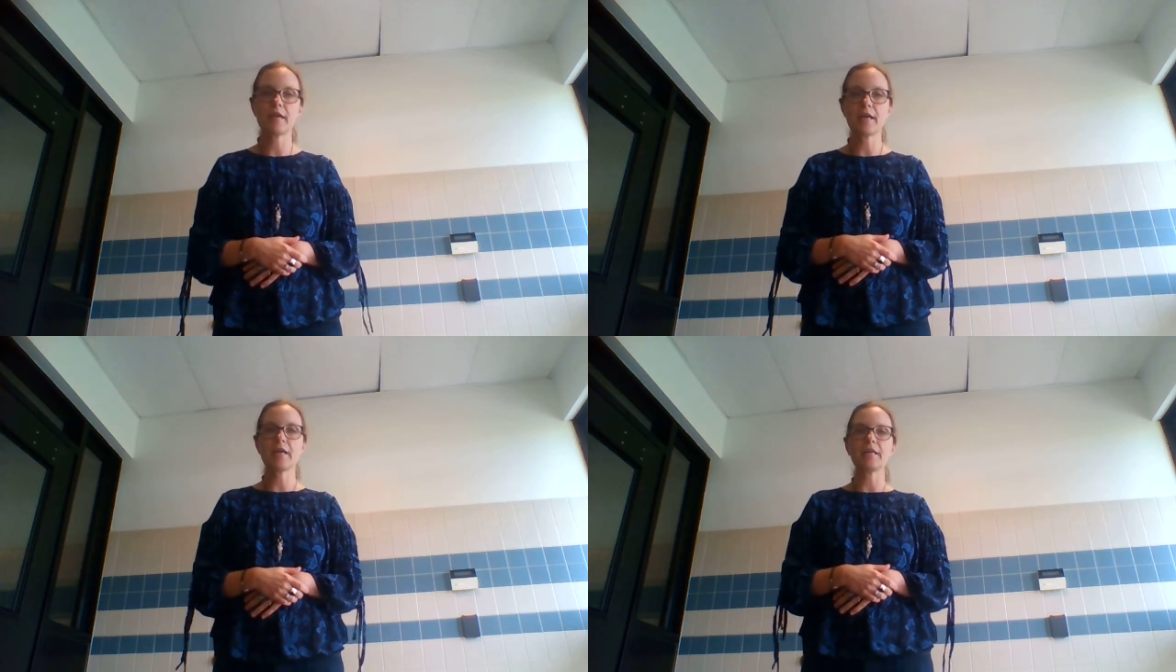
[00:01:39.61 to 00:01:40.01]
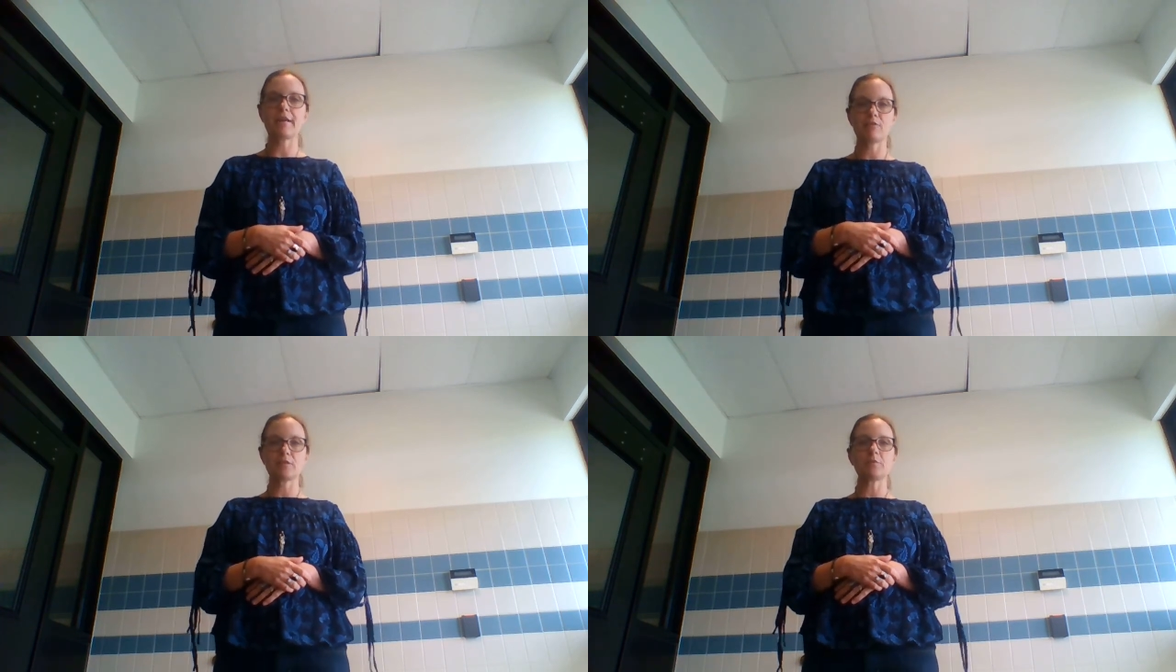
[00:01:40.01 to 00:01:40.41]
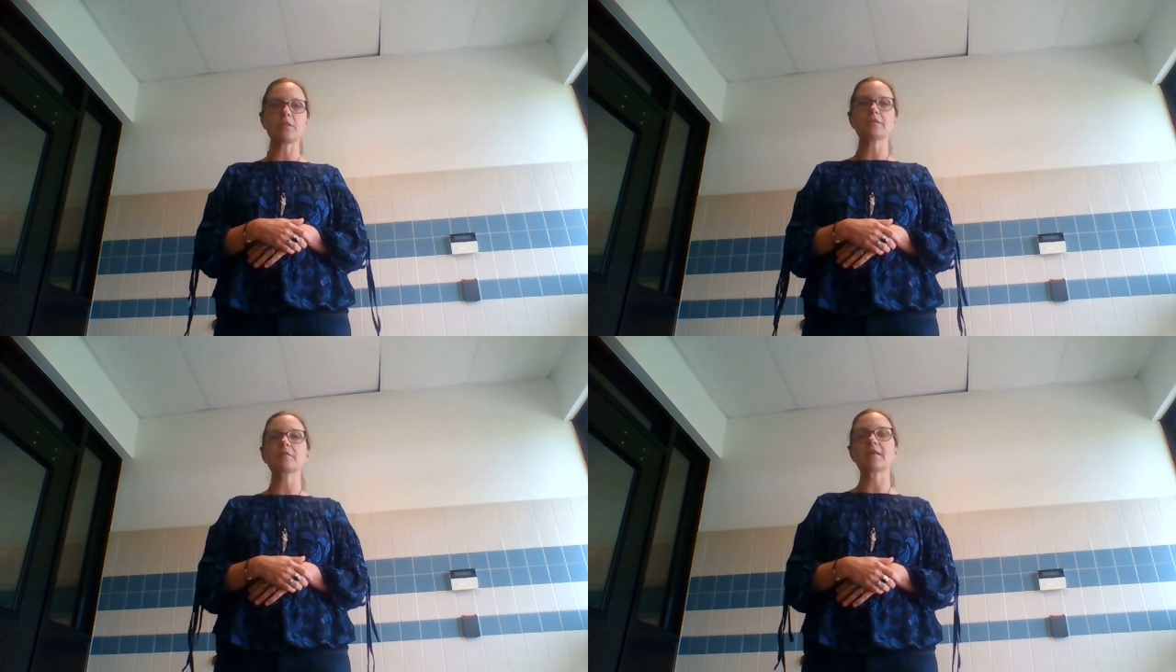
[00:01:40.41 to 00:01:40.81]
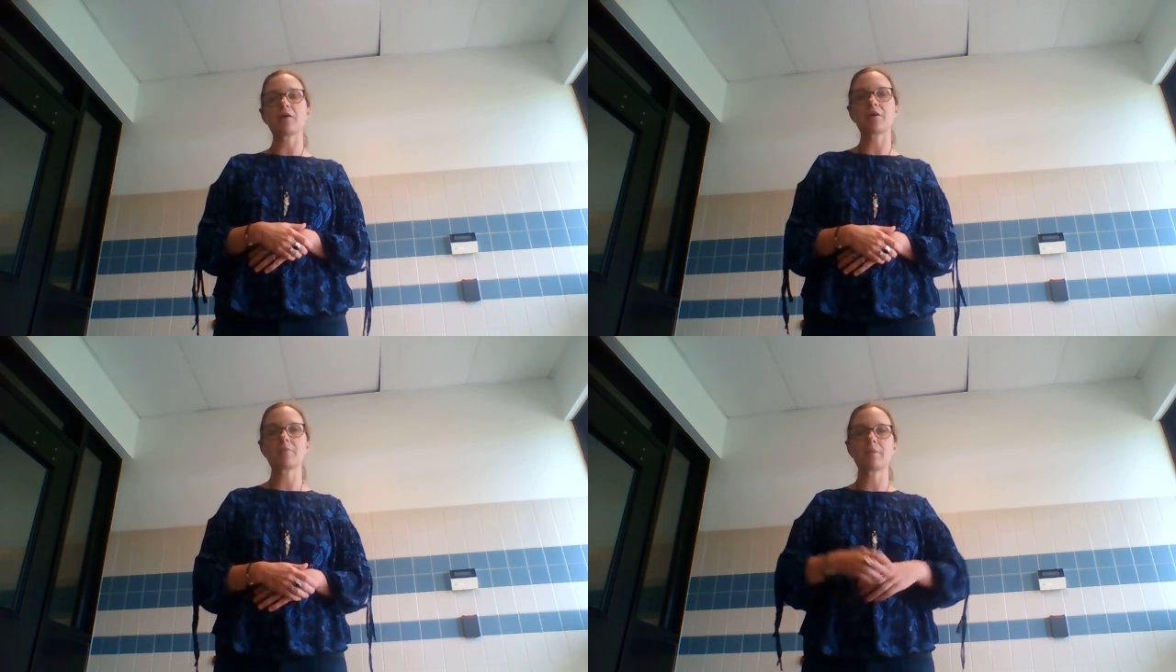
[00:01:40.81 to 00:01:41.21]
Okay, announcement. This is how
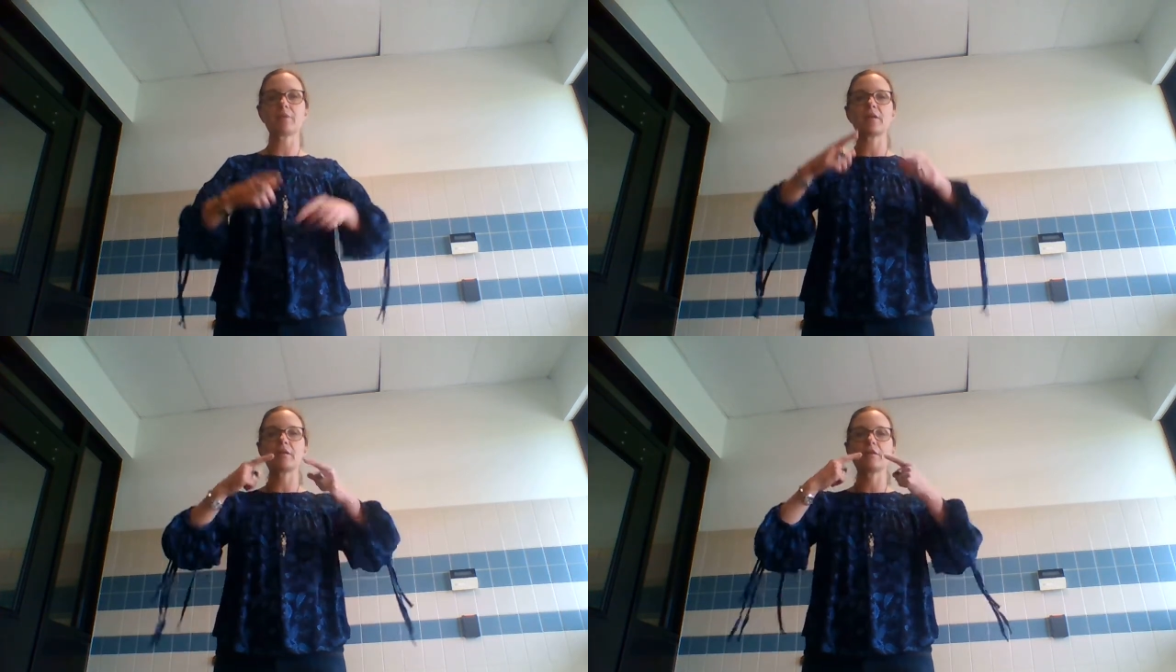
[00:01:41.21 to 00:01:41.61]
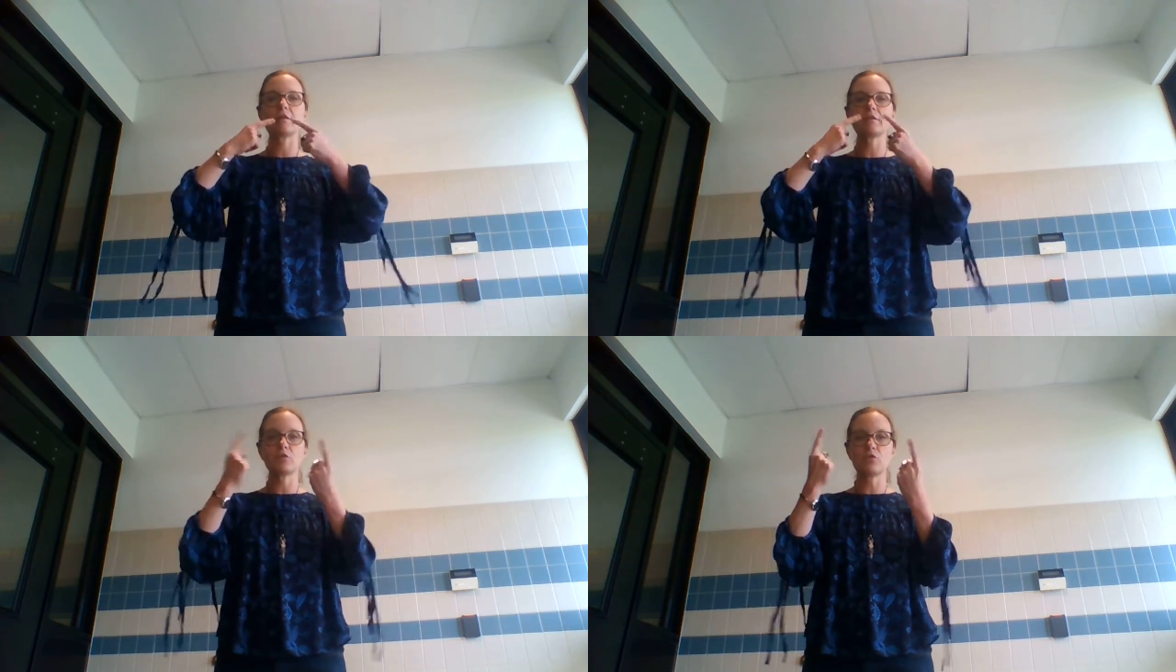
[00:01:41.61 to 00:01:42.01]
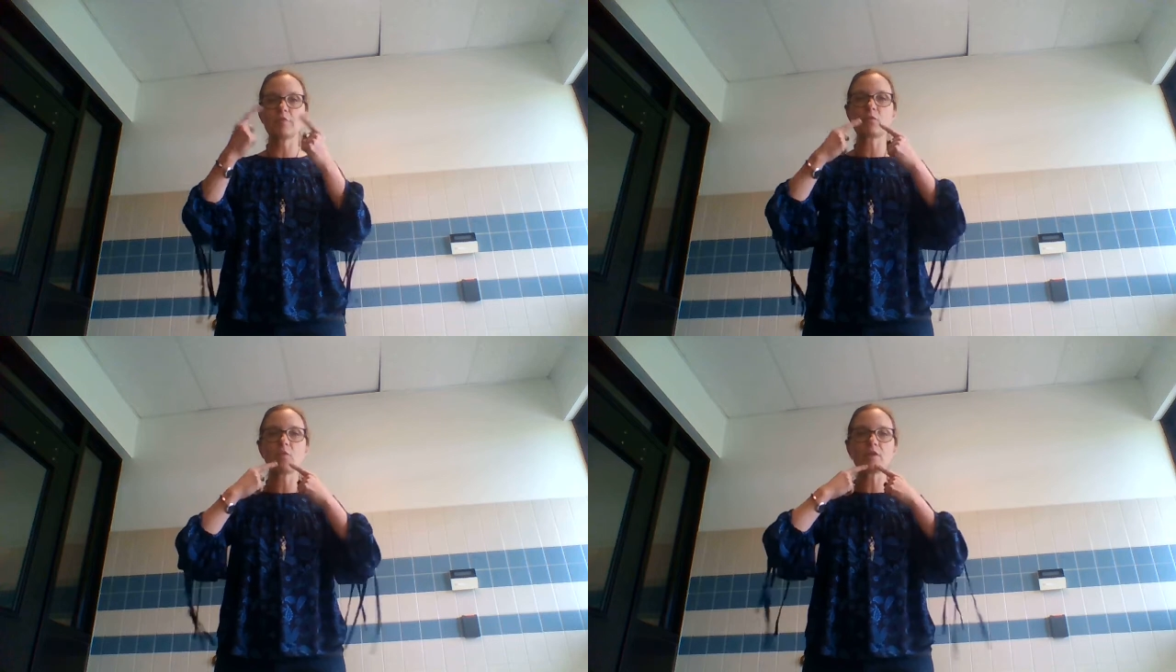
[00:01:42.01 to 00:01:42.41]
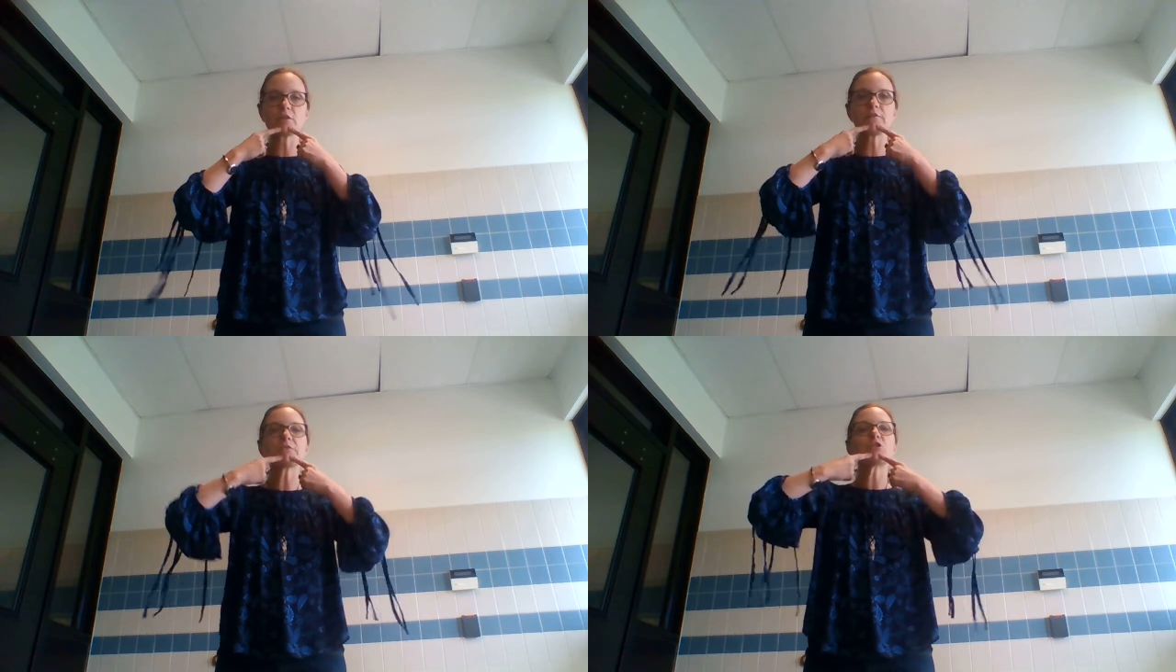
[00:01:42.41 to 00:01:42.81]
I remember it. 2 number 1s
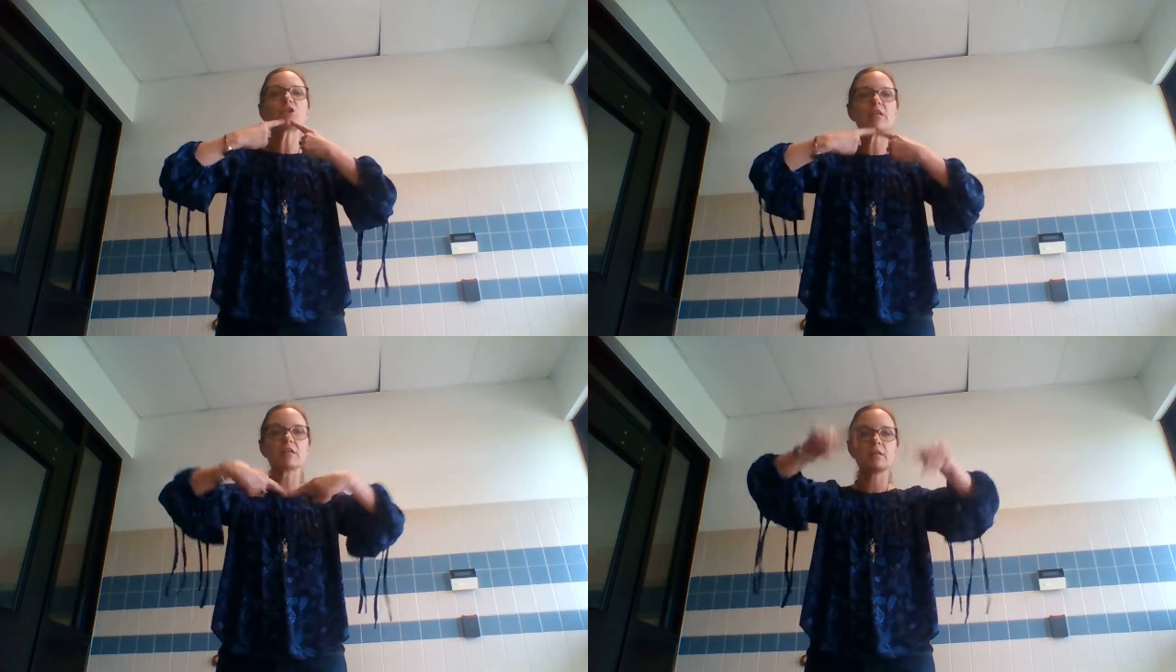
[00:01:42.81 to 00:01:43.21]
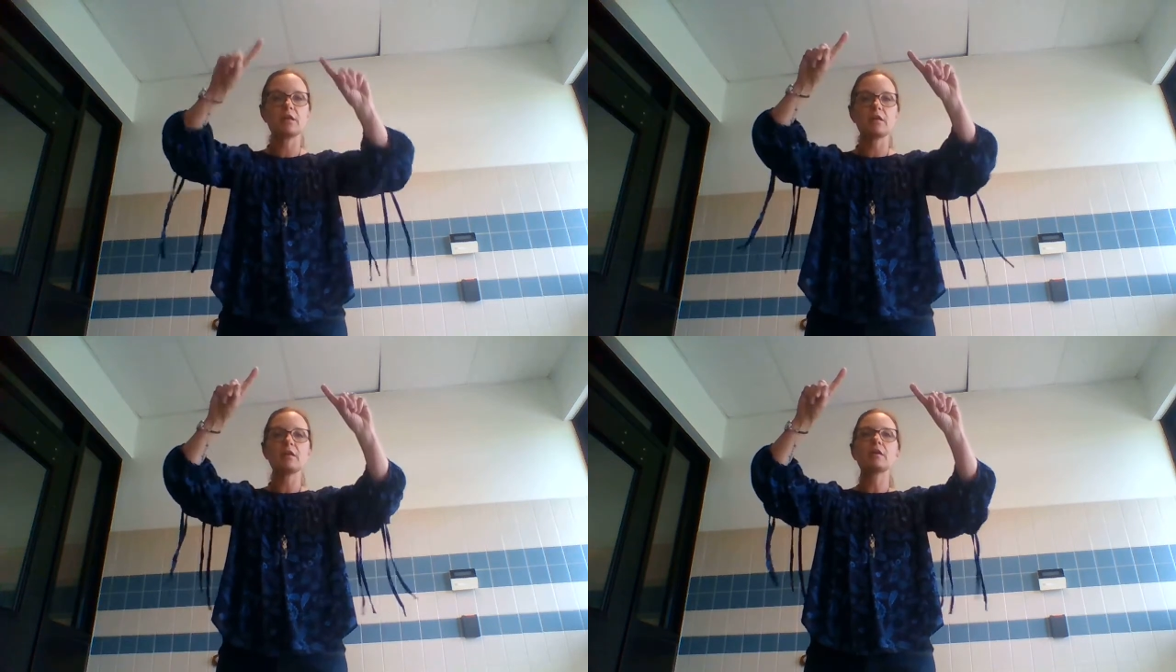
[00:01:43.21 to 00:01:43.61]
off the chin.